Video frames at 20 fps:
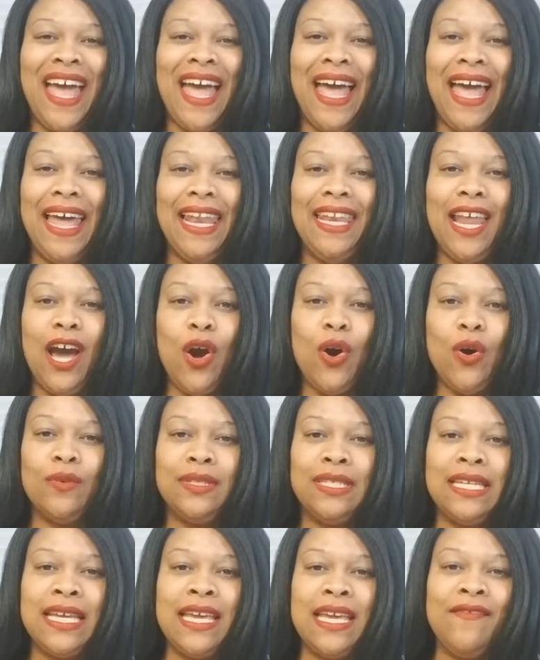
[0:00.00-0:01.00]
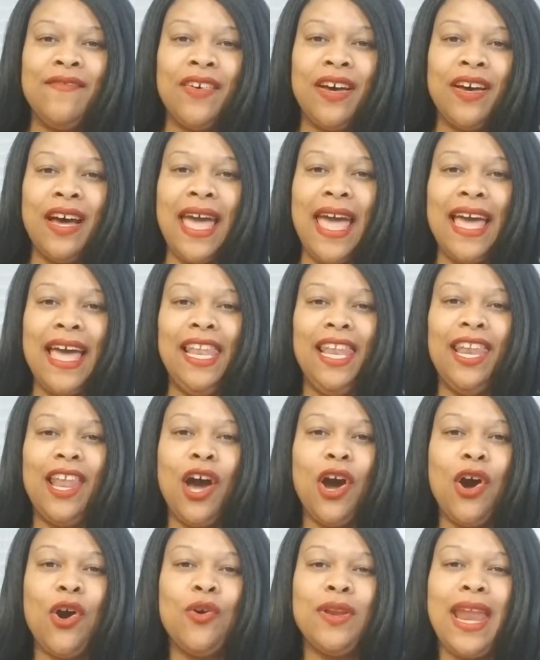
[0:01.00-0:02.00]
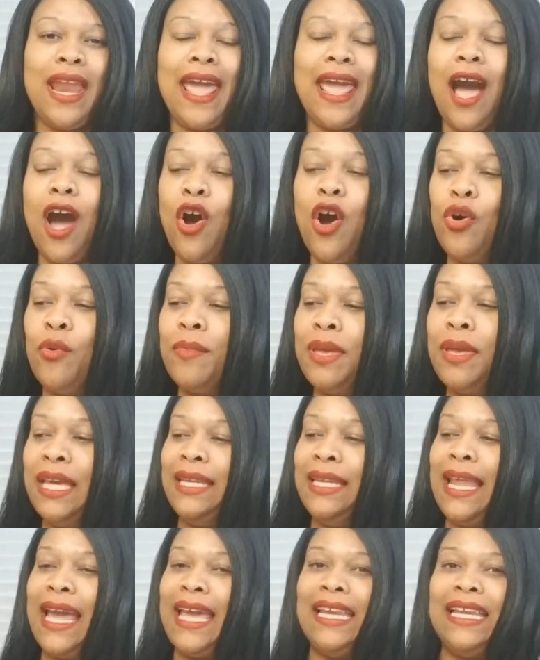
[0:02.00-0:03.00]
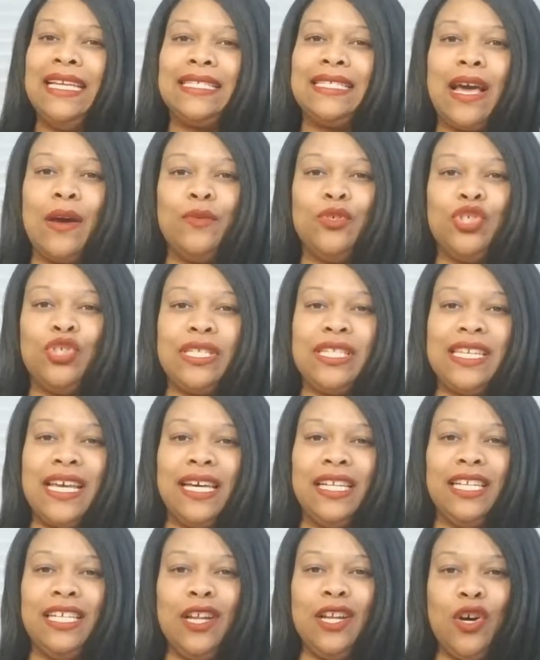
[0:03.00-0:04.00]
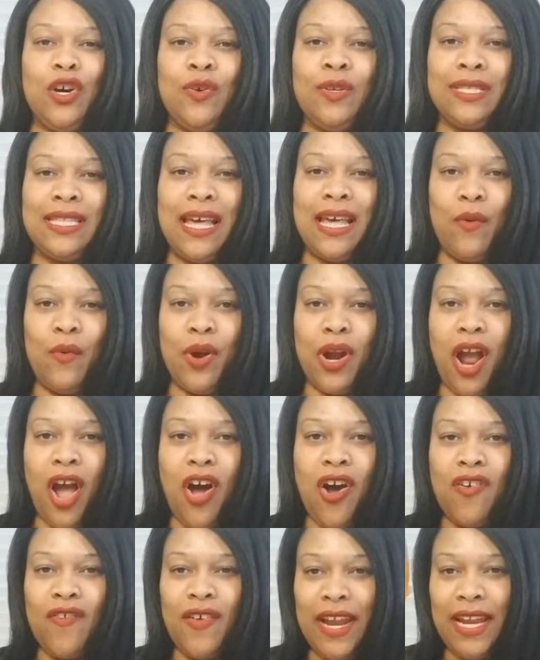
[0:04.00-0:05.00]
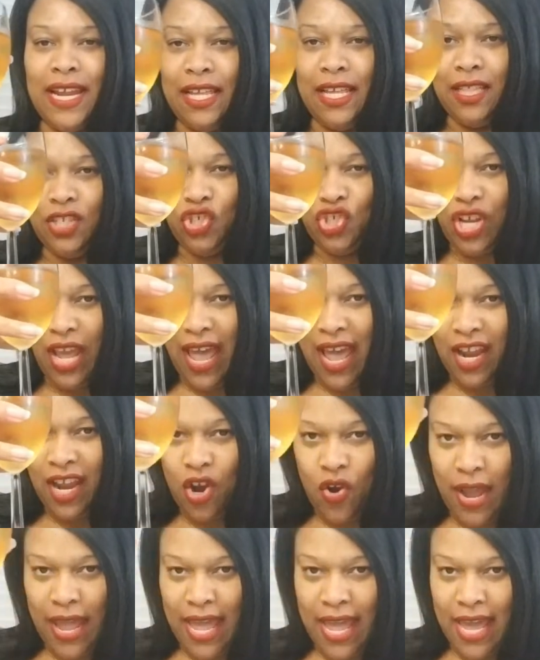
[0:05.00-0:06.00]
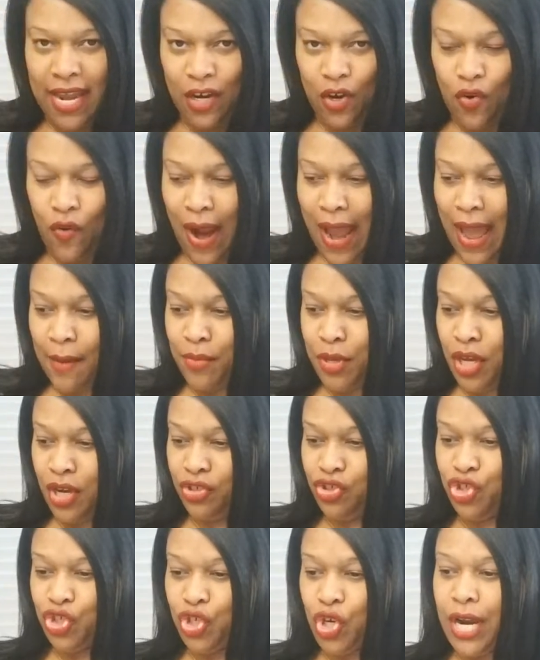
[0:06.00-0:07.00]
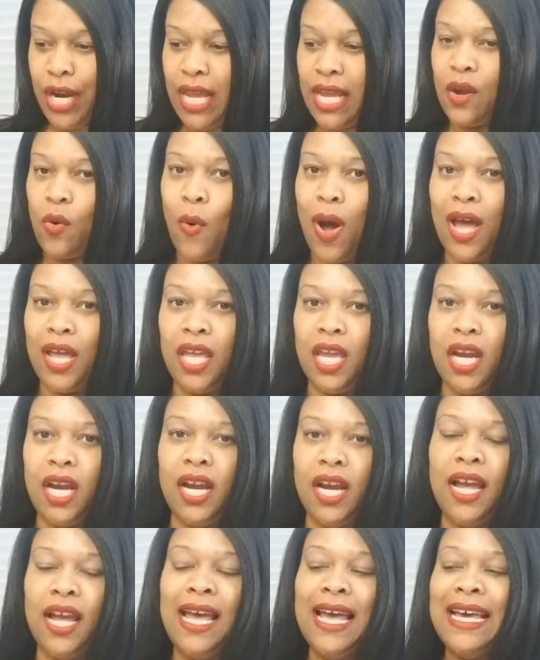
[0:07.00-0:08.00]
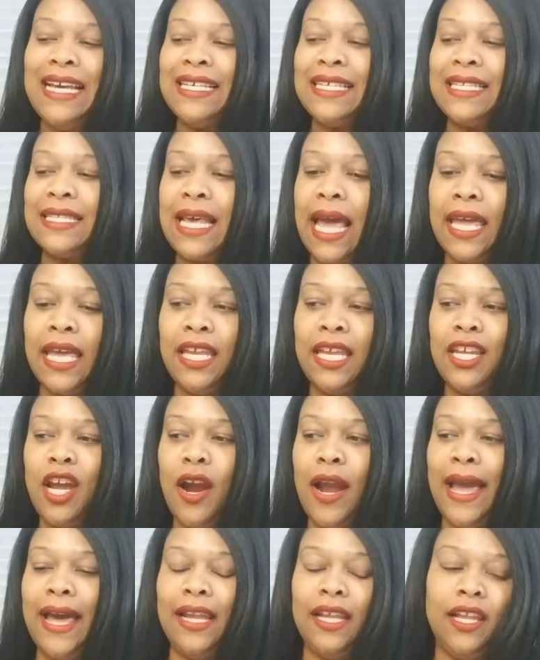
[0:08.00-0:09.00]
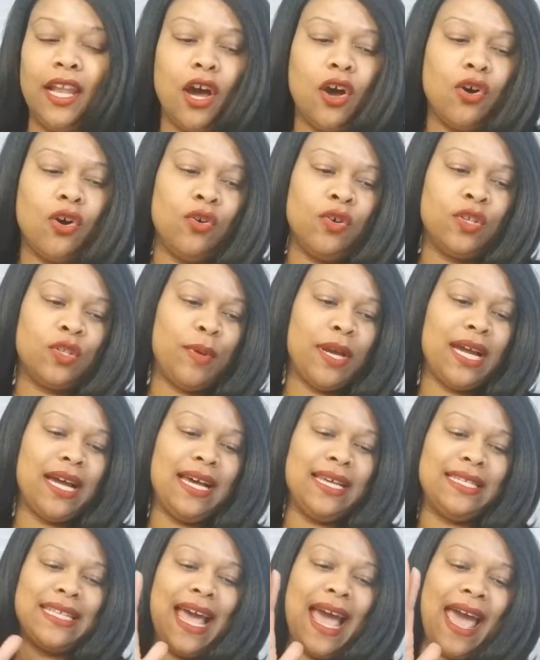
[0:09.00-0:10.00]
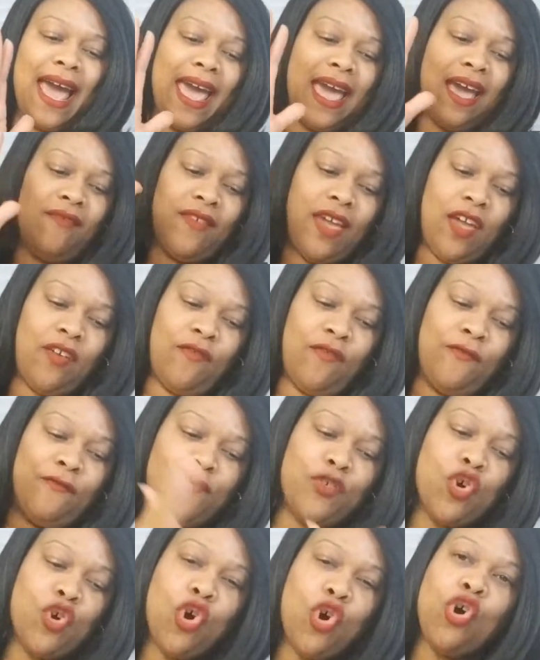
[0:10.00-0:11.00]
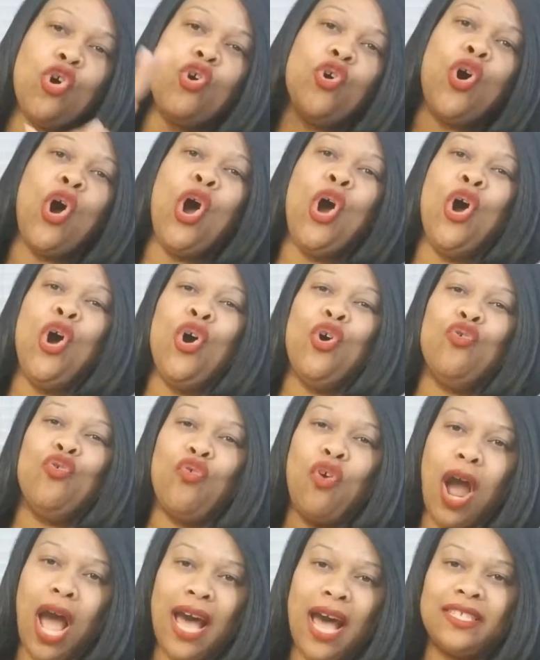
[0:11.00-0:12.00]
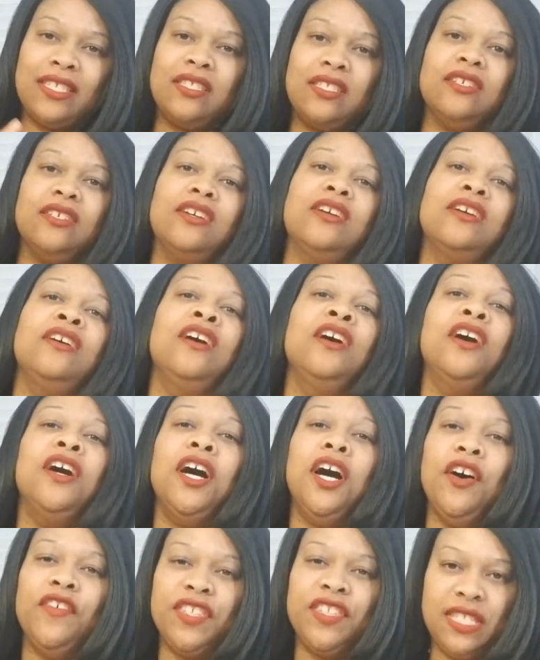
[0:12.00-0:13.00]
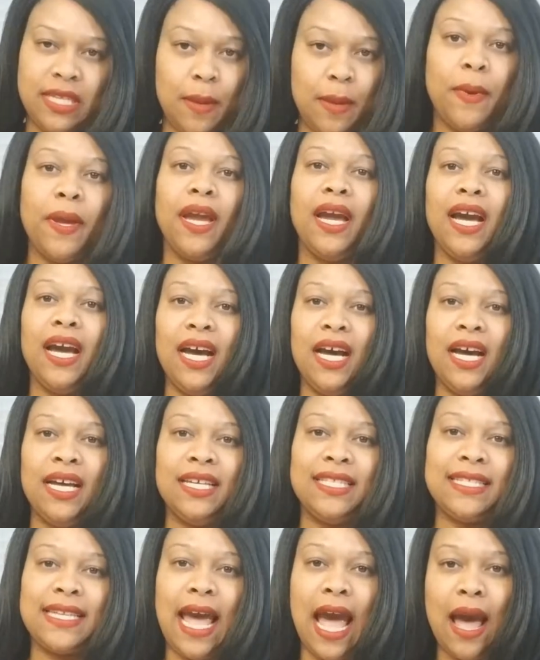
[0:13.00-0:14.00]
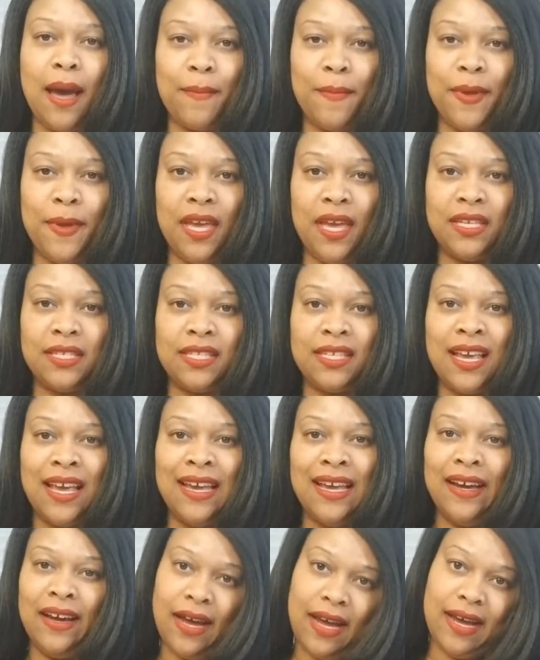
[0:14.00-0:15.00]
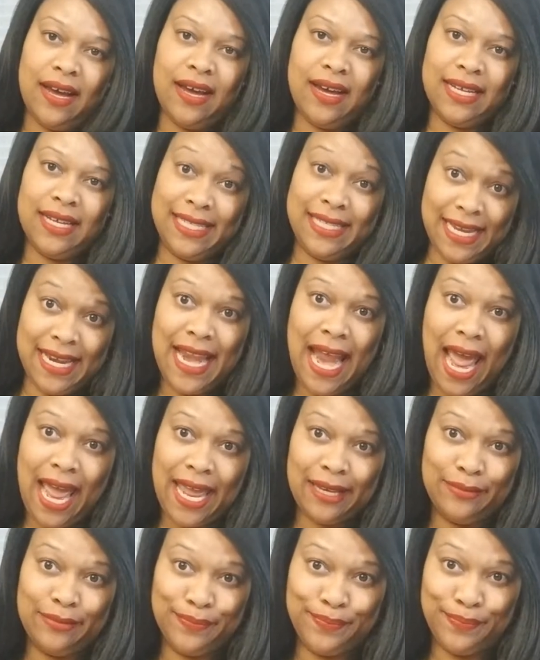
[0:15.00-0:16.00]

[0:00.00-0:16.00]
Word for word: Hello, Diva. Hello, Naomi. Ladies, I was just telling those that were already in the chat, go ahead and grab your drink while you're saying your hellos because I have a full roster of sipping cuss topics uh, tonight.